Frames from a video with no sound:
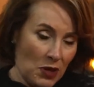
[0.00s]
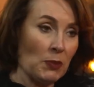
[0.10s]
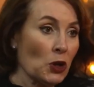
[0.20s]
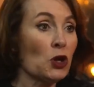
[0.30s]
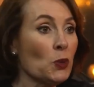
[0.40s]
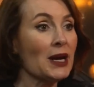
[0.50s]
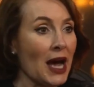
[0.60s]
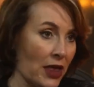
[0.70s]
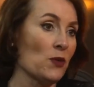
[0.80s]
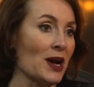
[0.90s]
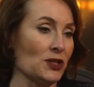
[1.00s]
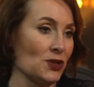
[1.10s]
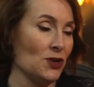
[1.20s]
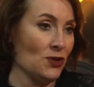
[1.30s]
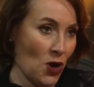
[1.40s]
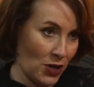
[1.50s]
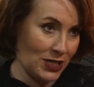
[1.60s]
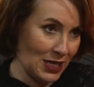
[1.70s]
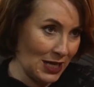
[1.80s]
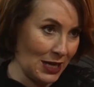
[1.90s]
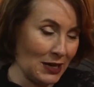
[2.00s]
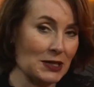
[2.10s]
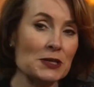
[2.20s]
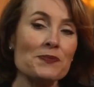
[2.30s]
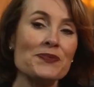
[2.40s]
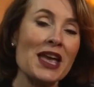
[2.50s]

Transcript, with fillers: people who would otherwise not get it.